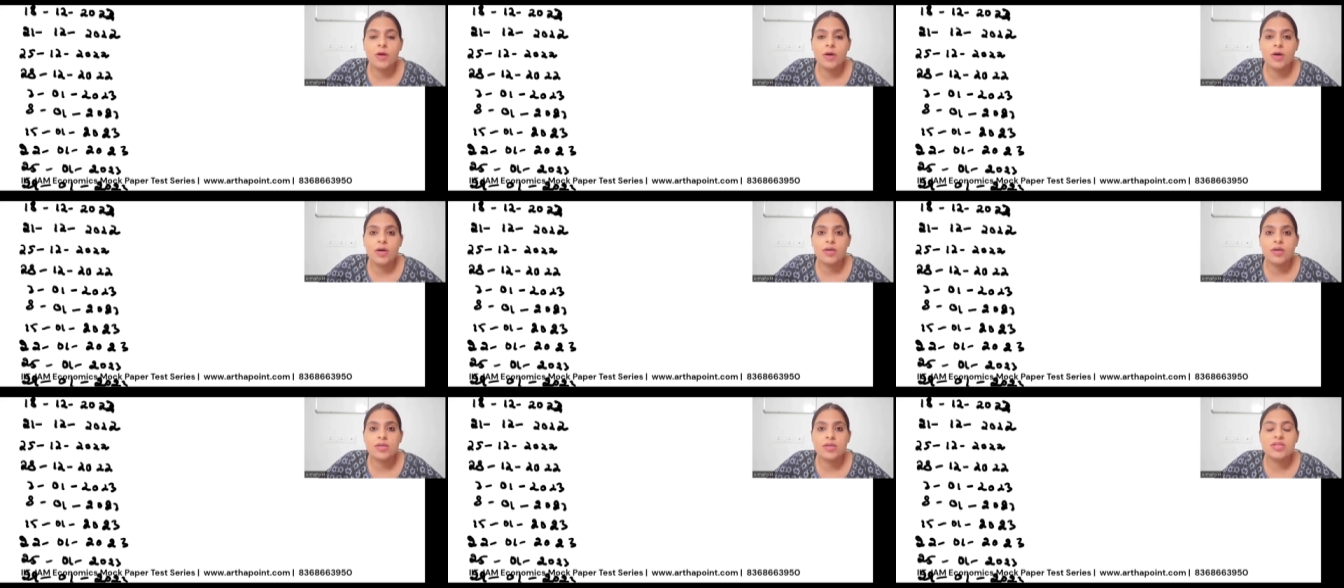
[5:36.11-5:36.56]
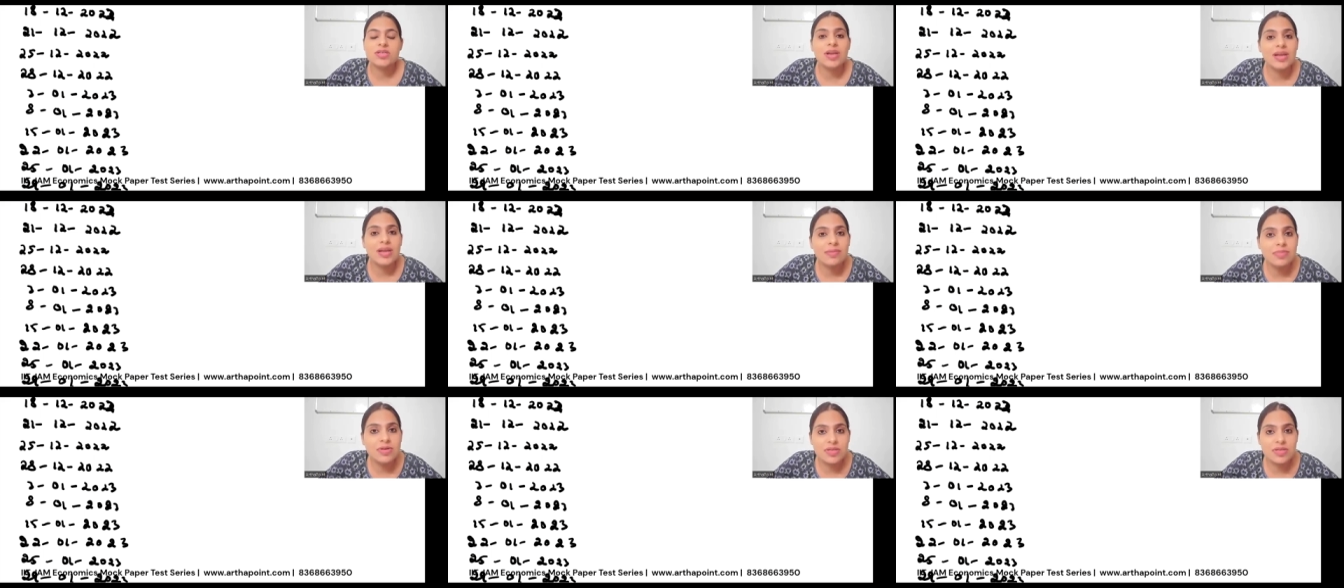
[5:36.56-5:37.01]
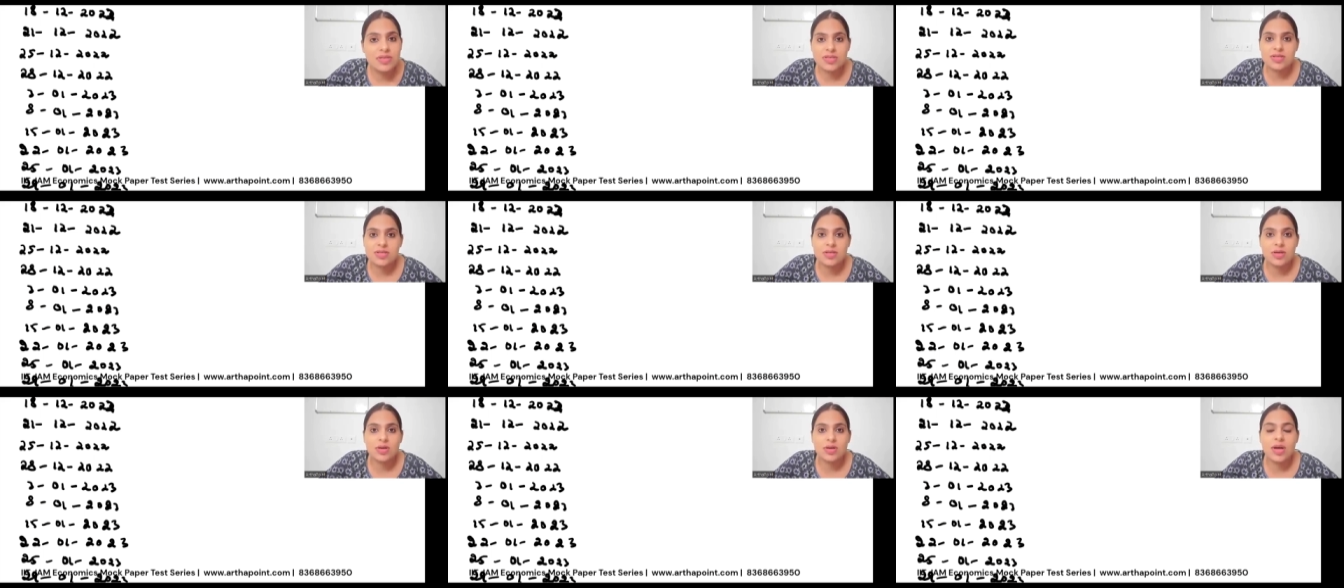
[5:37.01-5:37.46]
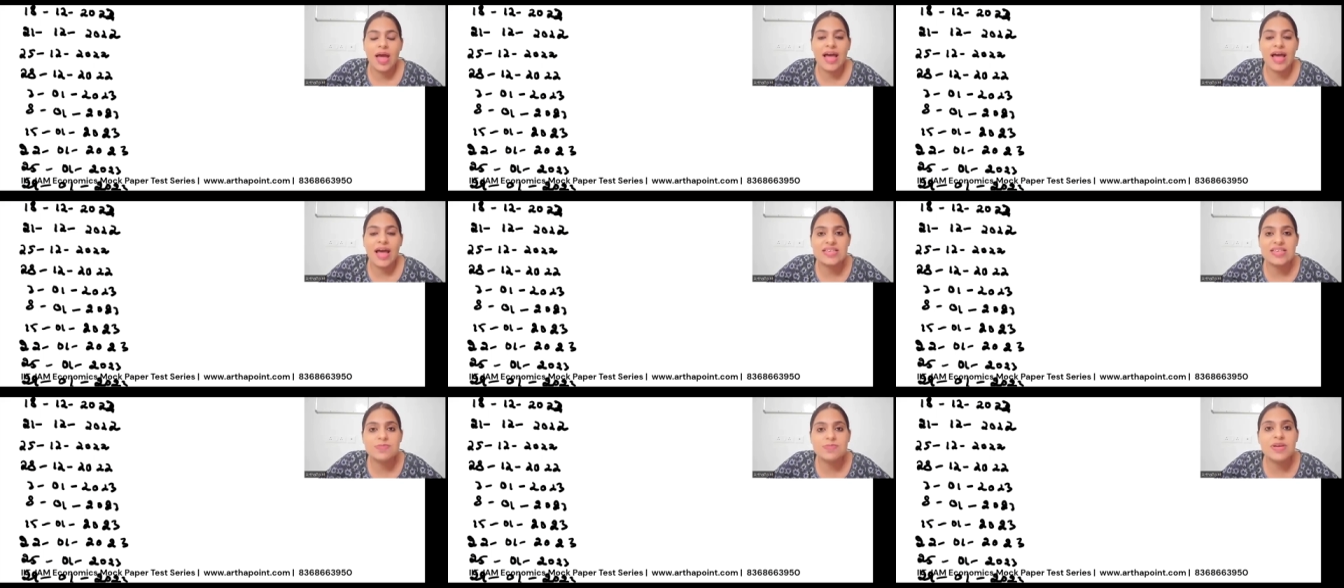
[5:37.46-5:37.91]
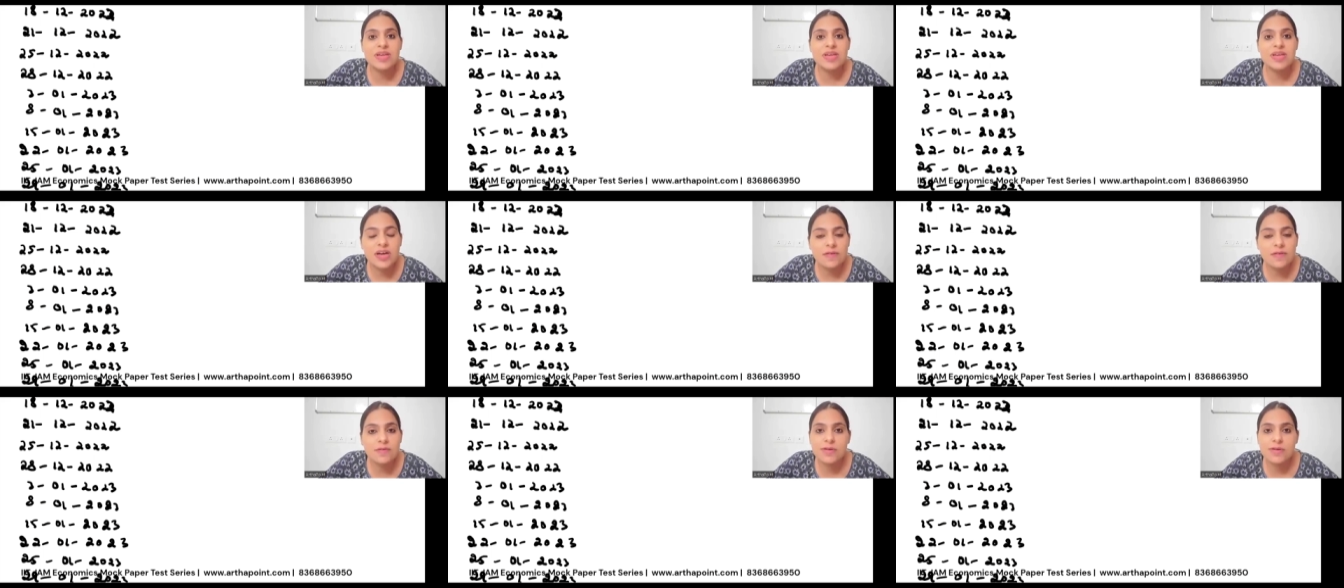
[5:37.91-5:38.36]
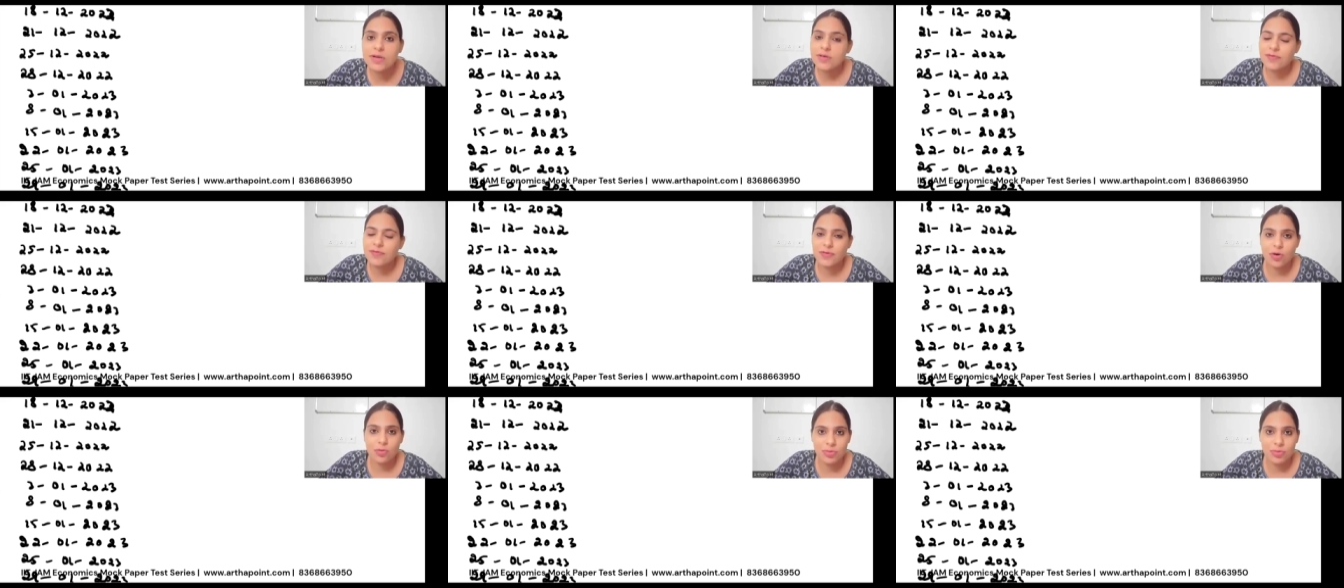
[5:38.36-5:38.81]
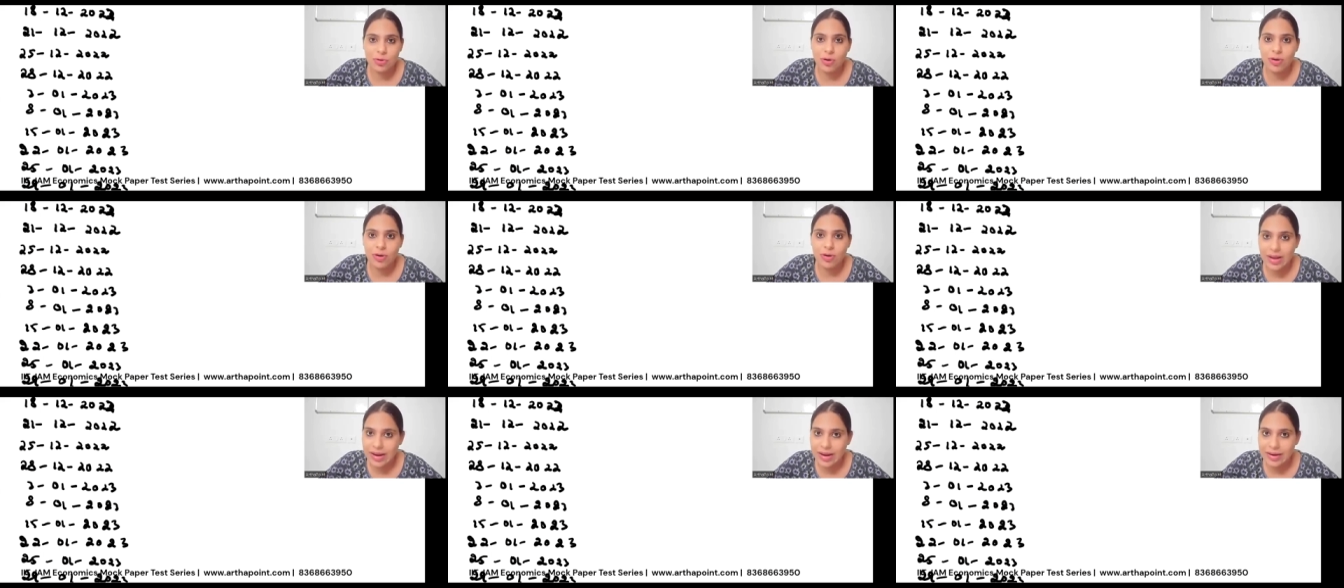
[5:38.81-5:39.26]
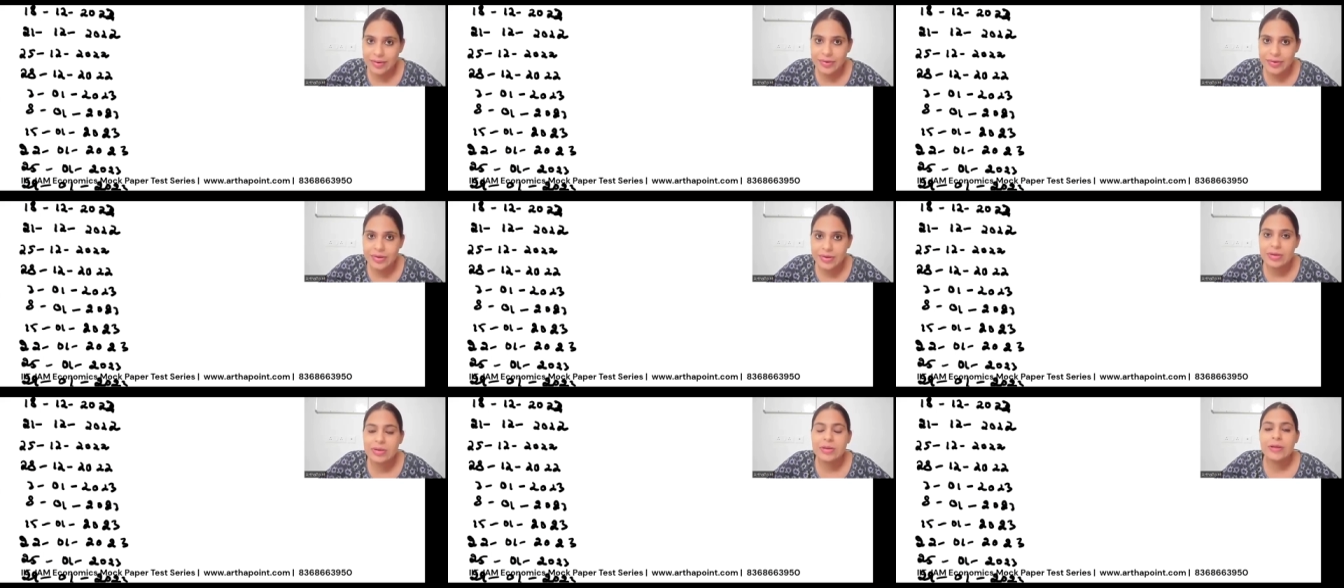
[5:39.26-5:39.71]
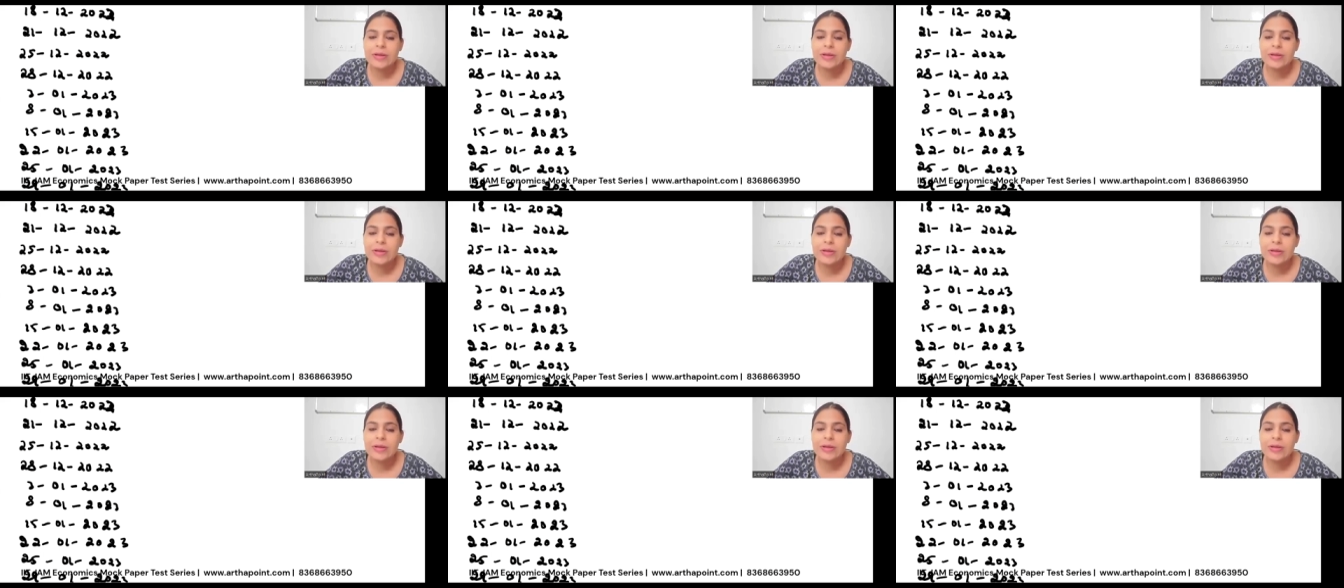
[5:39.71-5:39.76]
uh, syllabus has been covered from your end